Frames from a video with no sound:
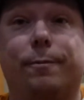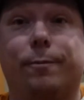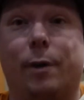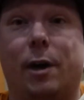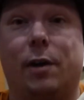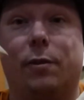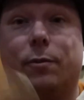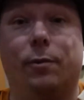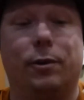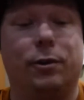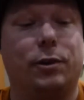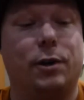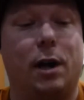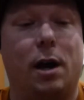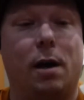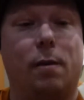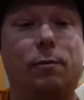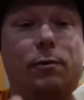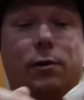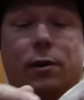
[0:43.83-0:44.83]
raspberry
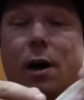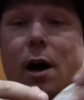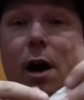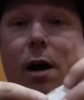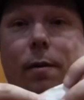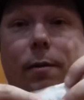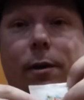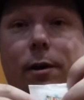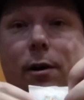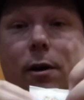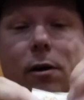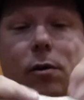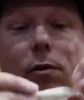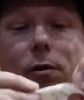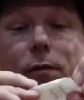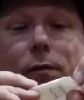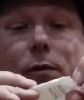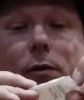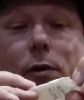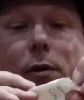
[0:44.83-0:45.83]
jam, gotta be
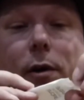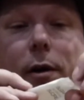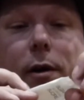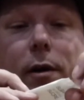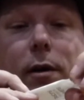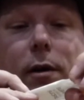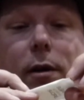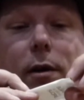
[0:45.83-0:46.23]
going for it.